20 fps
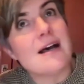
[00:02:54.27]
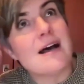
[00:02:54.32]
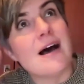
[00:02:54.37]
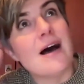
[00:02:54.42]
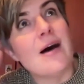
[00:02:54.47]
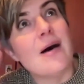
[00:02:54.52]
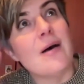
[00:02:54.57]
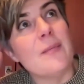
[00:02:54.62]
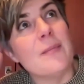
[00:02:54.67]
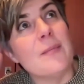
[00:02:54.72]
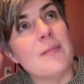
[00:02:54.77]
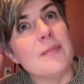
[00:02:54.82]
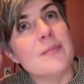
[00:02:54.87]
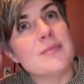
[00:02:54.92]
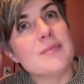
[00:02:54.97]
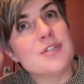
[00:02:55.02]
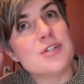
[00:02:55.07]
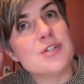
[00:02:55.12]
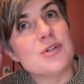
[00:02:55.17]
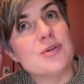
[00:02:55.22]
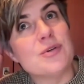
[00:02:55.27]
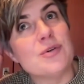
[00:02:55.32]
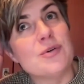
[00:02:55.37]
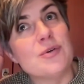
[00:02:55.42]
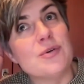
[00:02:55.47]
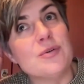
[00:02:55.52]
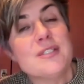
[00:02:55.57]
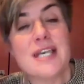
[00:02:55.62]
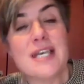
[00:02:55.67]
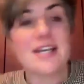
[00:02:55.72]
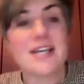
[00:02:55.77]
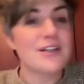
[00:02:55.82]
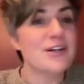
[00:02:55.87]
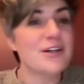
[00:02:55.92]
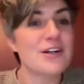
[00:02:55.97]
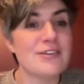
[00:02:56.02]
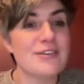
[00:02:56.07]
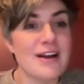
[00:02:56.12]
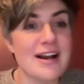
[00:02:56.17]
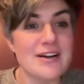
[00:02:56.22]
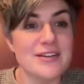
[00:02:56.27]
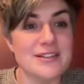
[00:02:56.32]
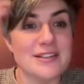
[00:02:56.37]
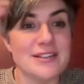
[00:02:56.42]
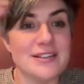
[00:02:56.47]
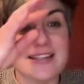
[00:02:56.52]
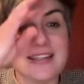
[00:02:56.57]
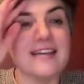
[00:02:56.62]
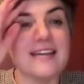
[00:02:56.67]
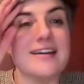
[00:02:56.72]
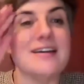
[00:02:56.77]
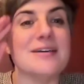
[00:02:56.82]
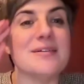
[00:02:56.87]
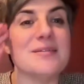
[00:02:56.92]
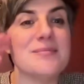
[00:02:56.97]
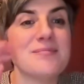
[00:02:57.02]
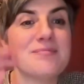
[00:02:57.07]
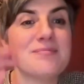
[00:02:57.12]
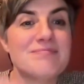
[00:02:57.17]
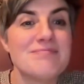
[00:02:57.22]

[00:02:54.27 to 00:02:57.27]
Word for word: um, to take a look around the